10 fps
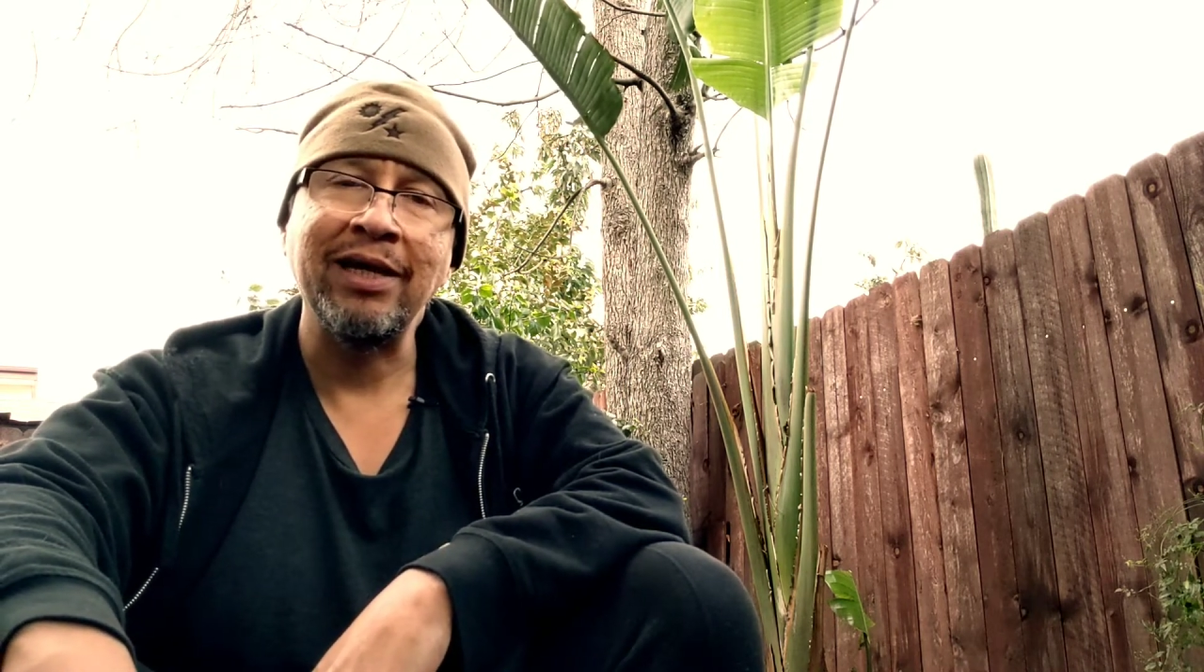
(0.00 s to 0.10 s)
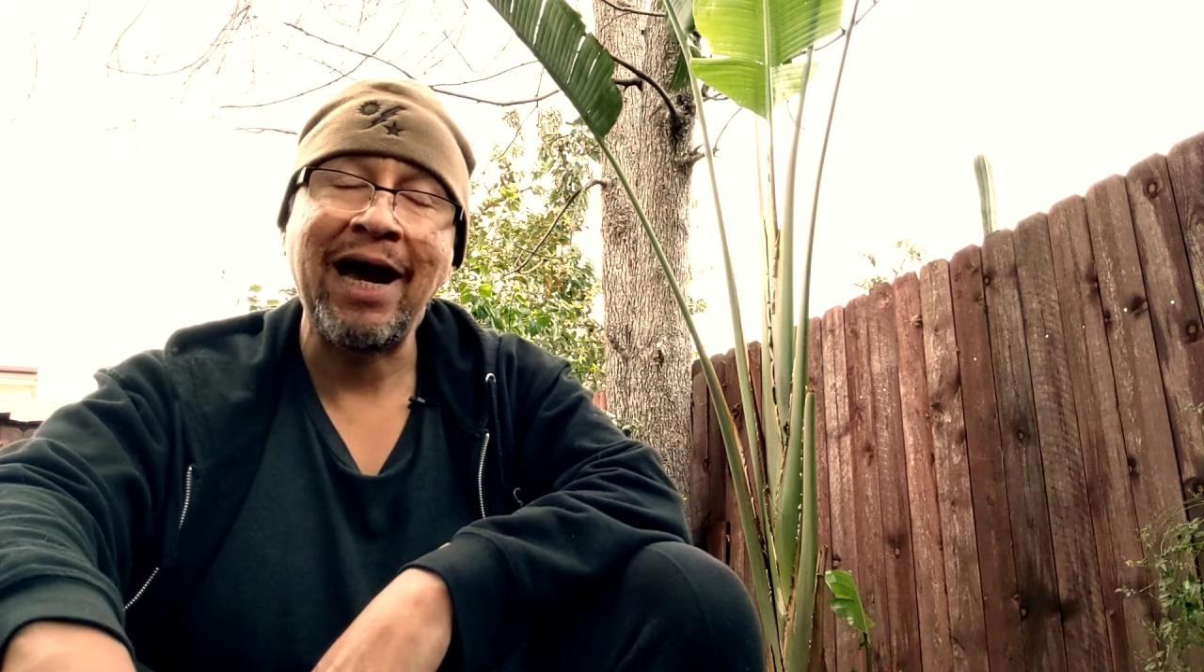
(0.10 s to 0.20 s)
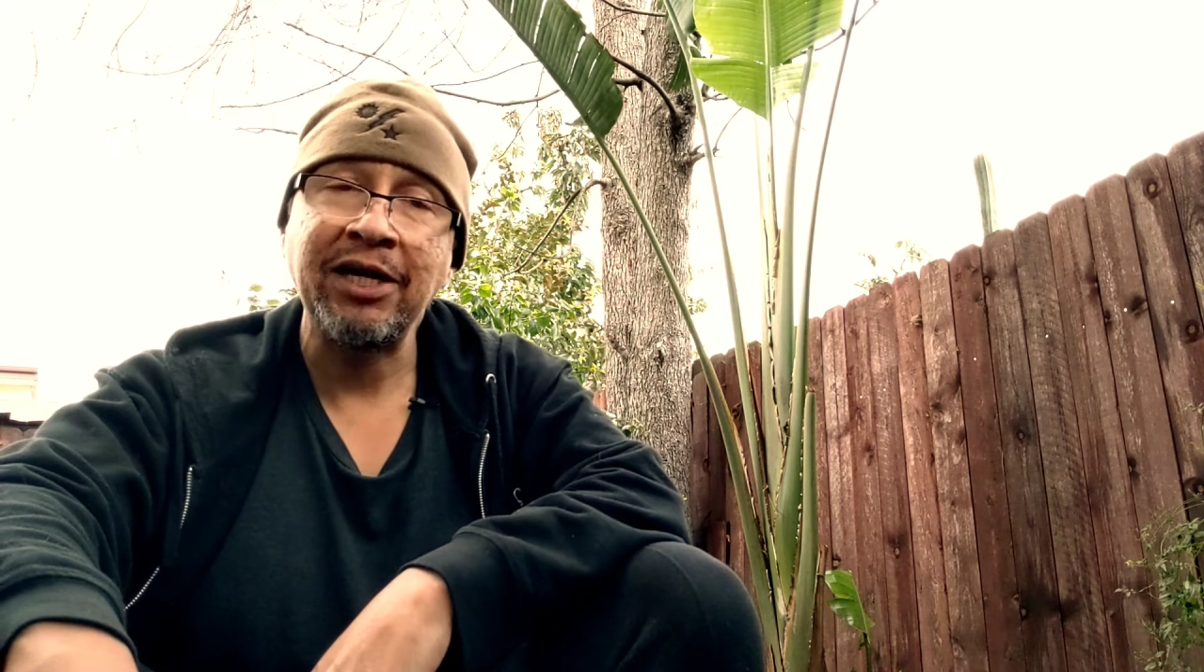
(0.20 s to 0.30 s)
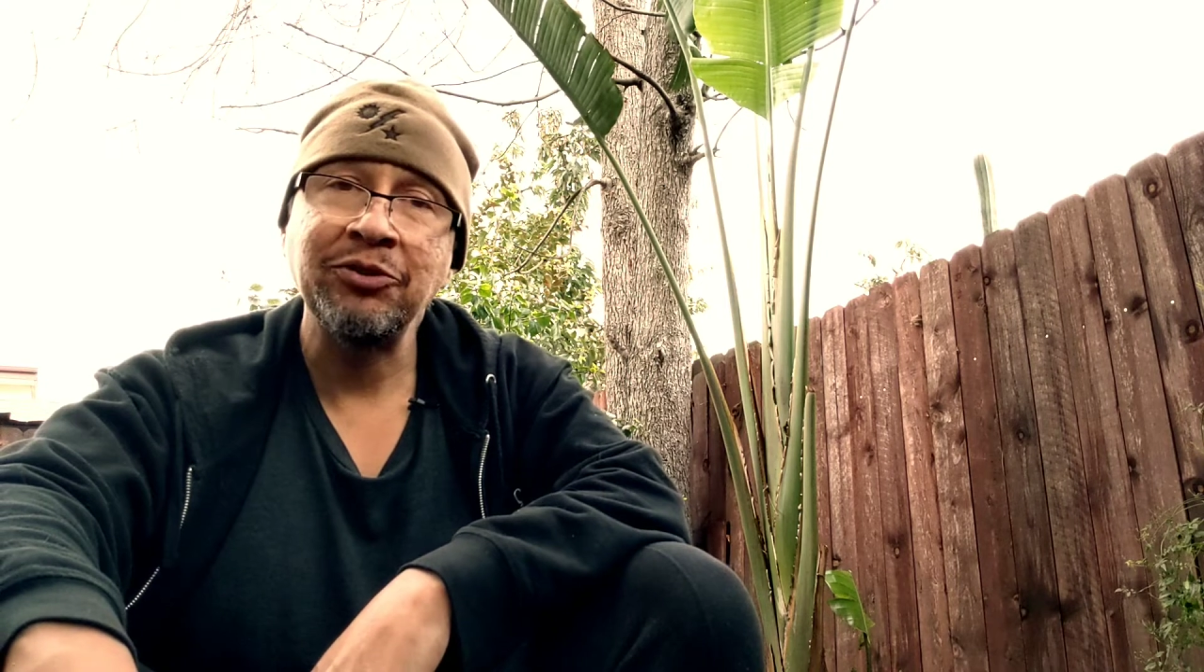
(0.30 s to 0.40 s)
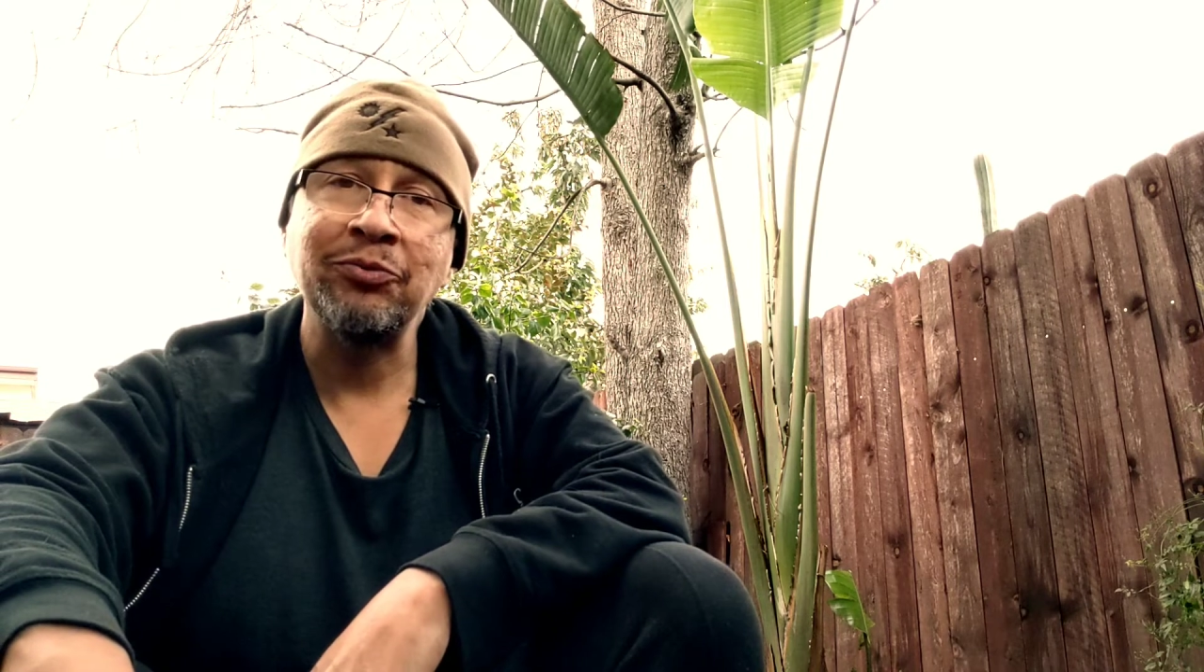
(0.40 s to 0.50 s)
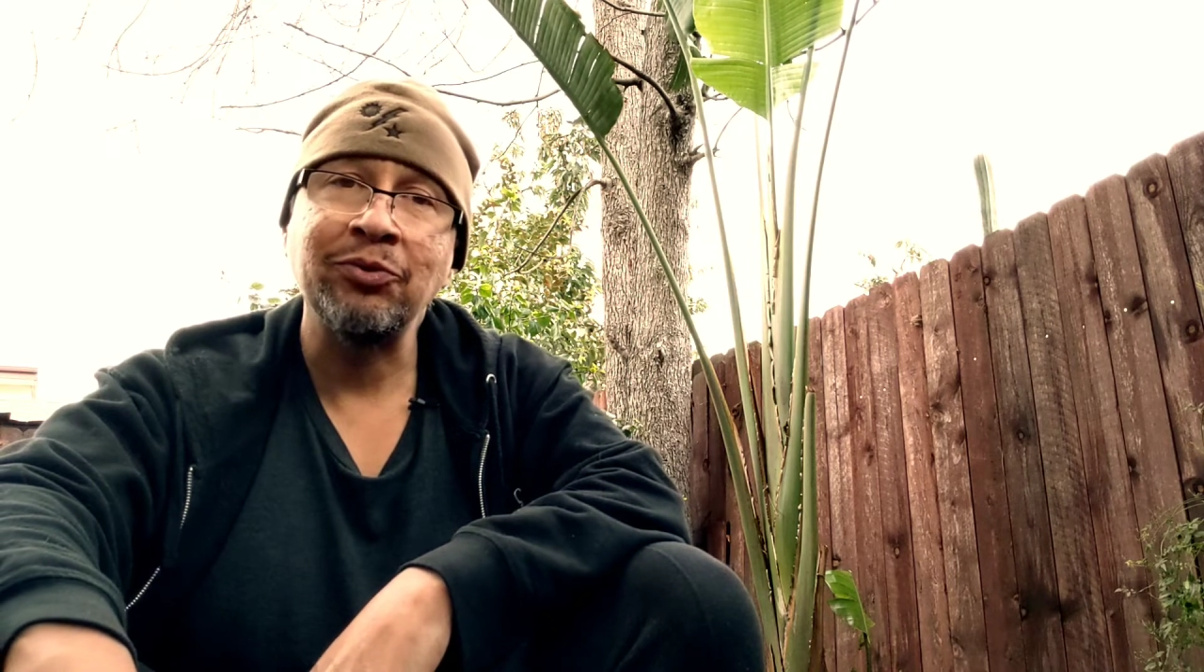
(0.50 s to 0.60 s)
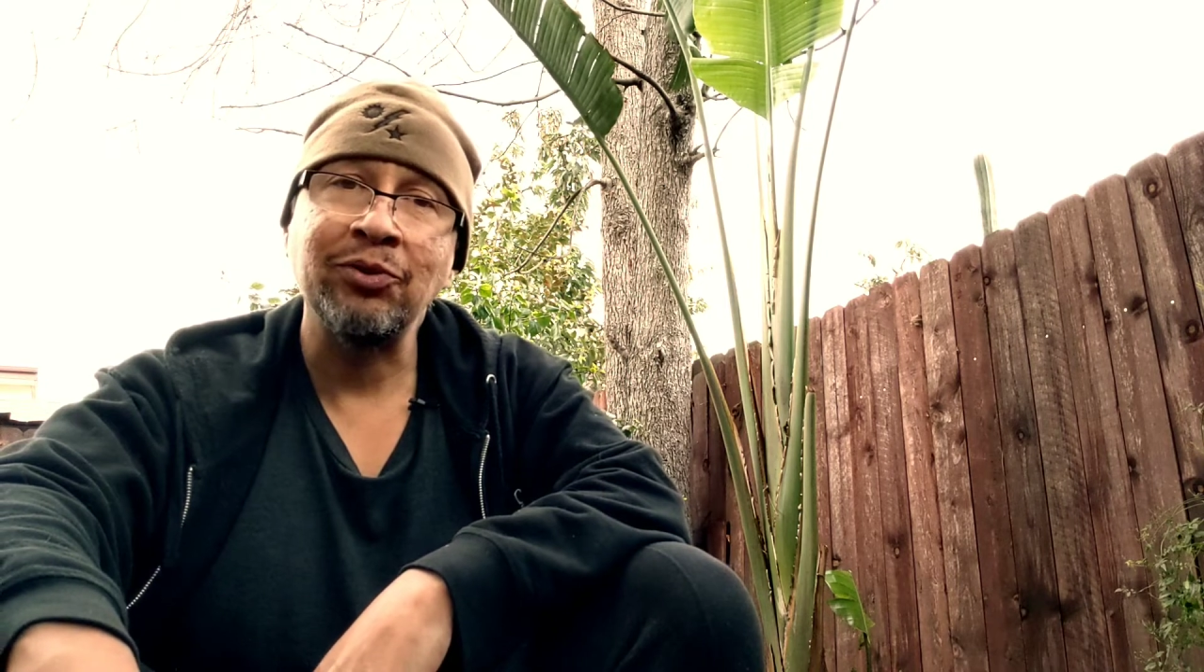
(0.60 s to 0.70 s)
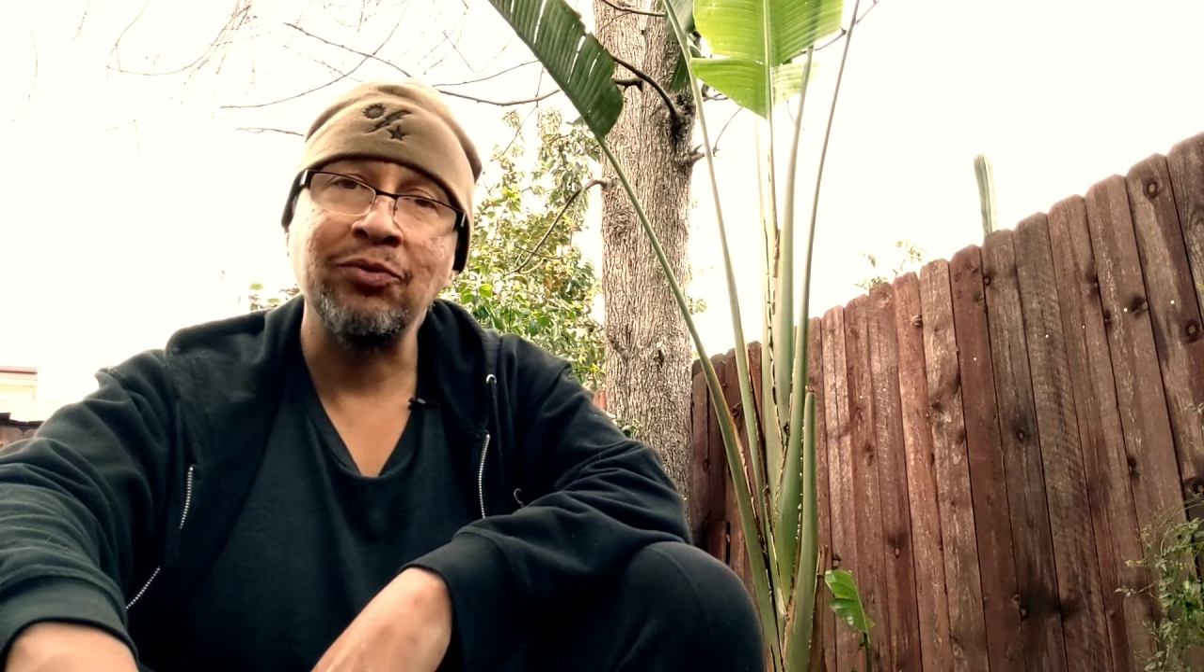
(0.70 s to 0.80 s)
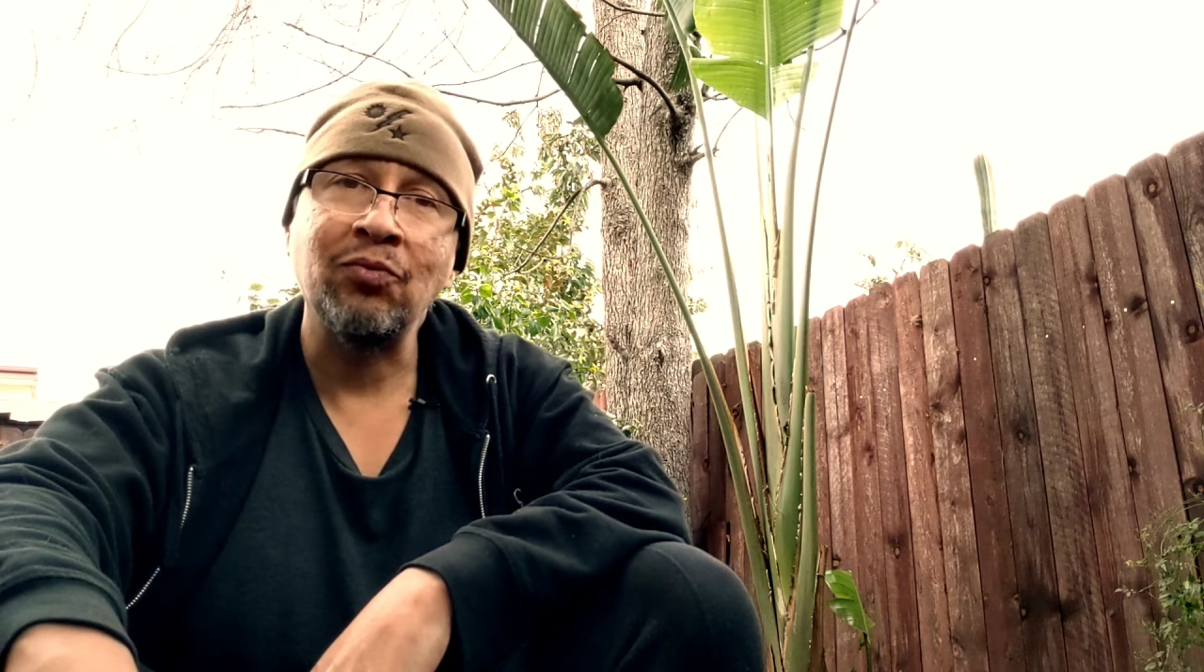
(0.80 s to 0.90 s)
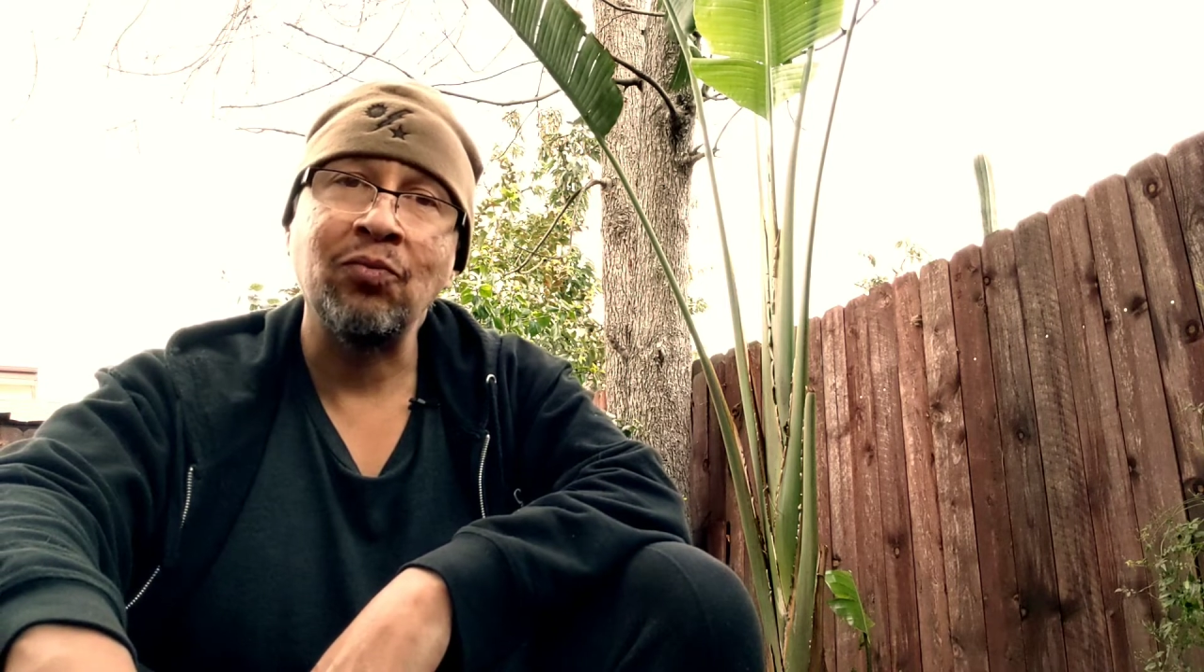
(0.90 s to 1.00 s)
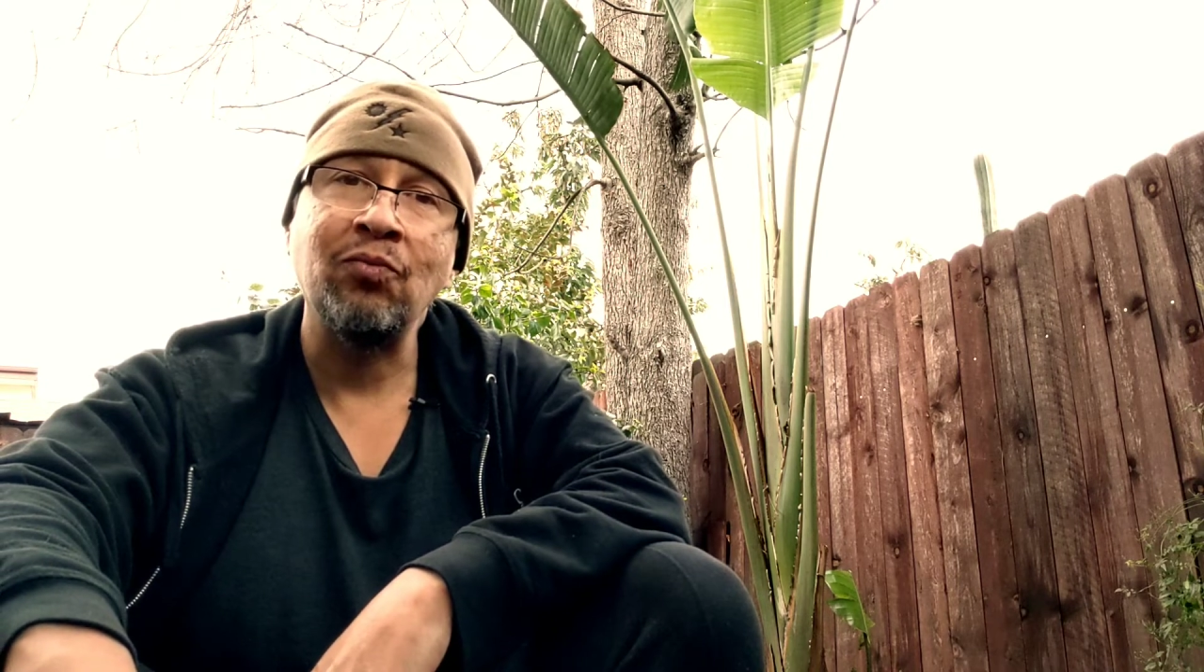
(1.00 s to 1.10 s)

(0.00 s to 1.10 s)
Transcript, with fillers: actual